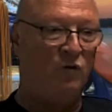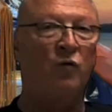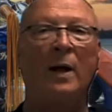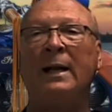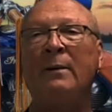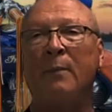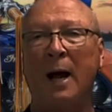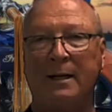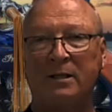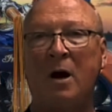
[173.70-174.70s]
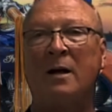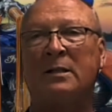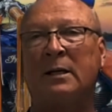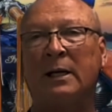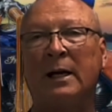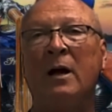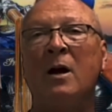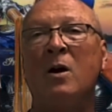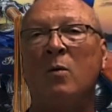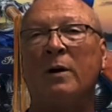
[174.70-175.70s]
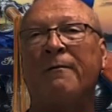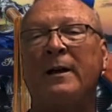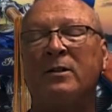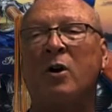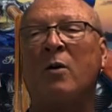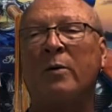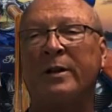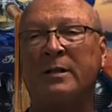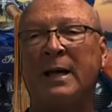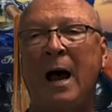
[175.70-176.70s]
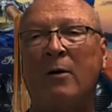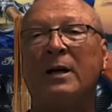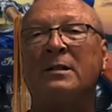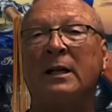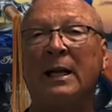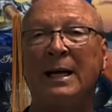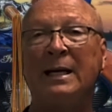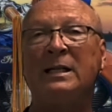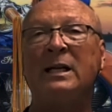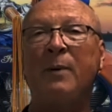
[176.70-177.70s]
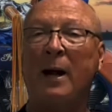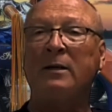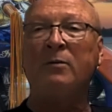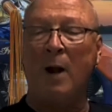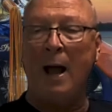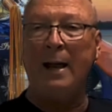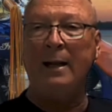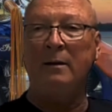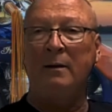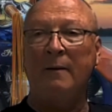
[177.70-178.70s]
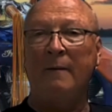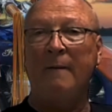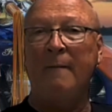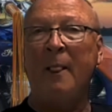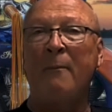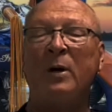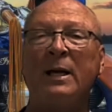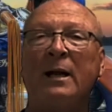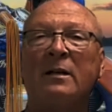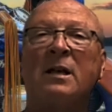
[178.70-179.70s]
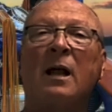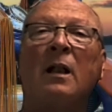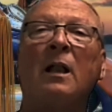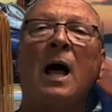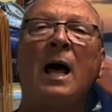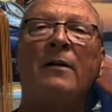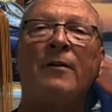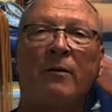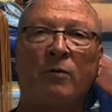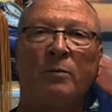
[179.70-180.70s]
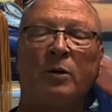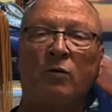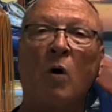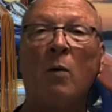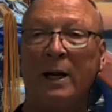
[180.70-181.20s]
trading bikes constantly. Where if they start with a Scout, it's an easy bike to ride, but yet it's got a lot of headroom to grow